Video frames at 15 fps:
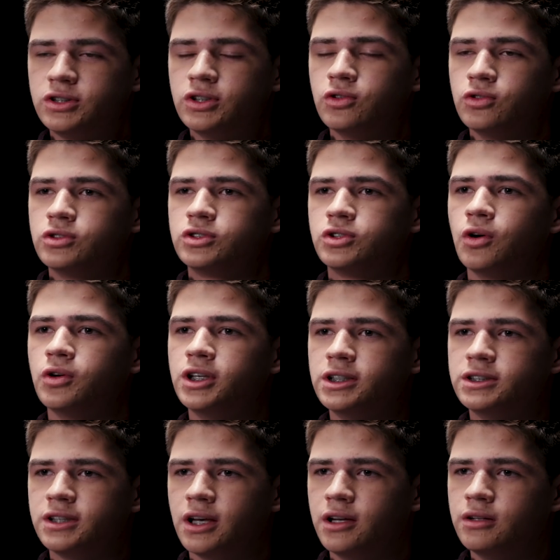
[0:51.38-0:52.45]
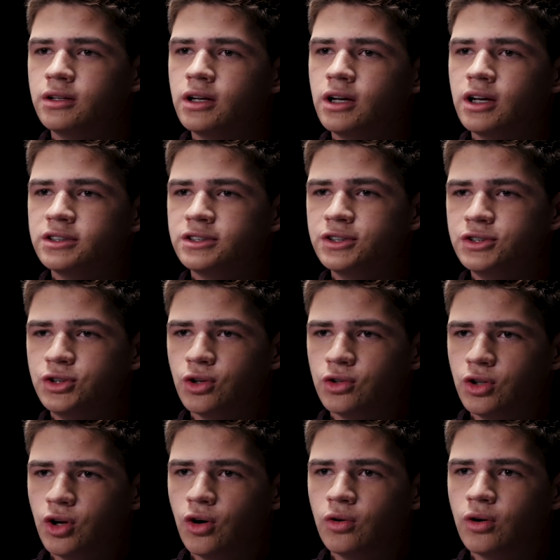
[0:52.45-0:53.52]
So, so he said, since you
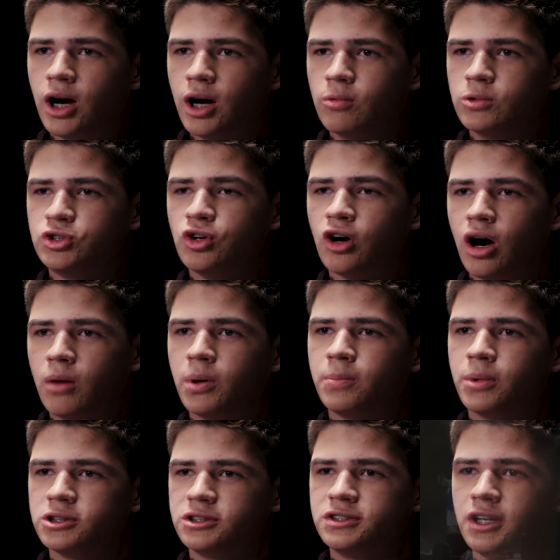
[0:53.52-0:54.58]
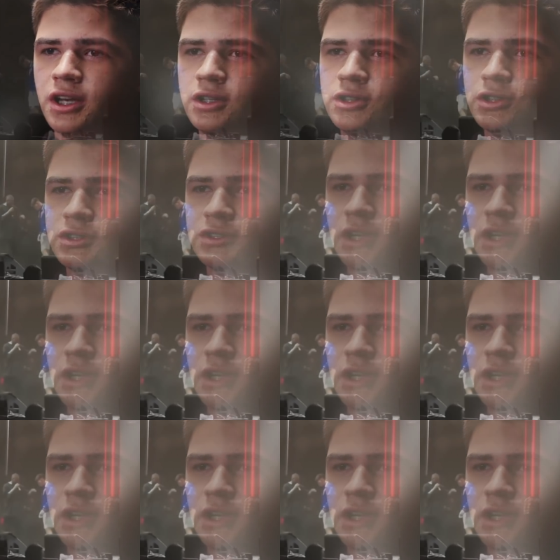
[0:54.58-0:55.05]
don't know, I want you to hop up on stage and